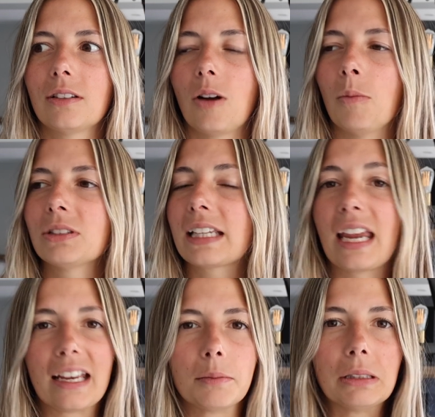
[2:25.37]
almost
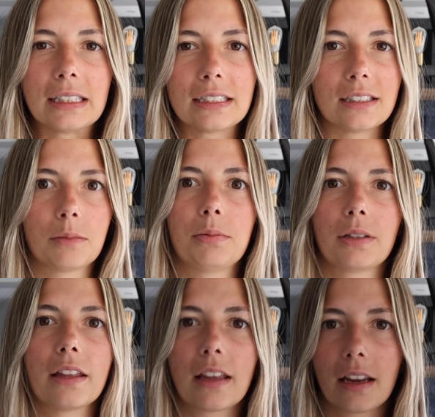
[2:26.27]
like animalistic
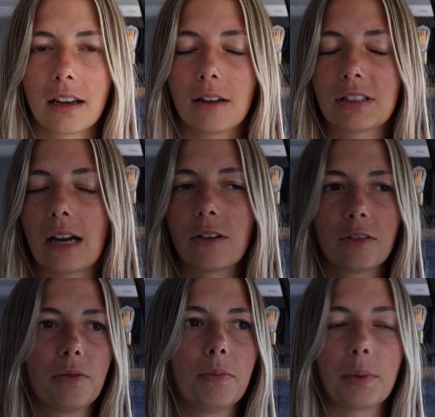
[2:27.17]
breathing. I was out
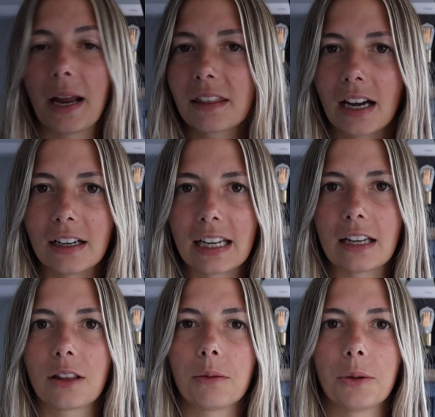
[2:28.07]
of breath kind of
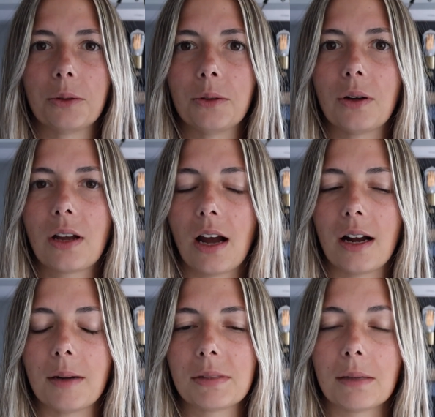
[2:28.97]
getting through
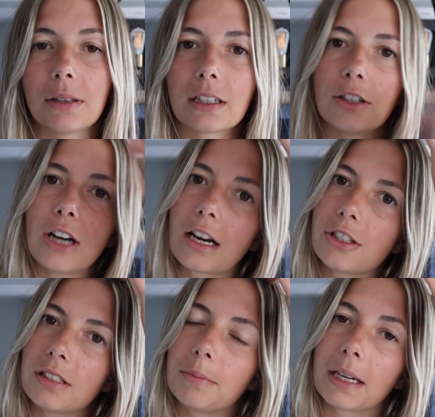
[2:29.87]
some of the
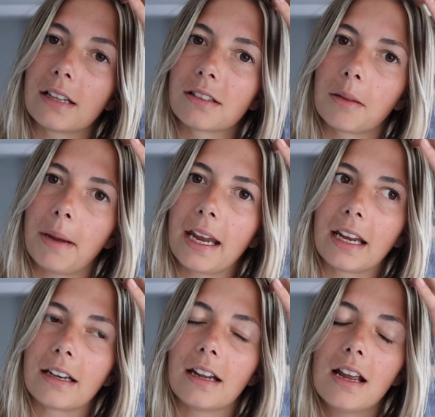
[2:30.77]
contractions because of the
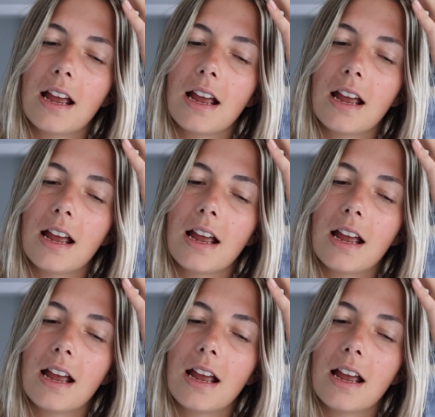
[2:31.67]
pain.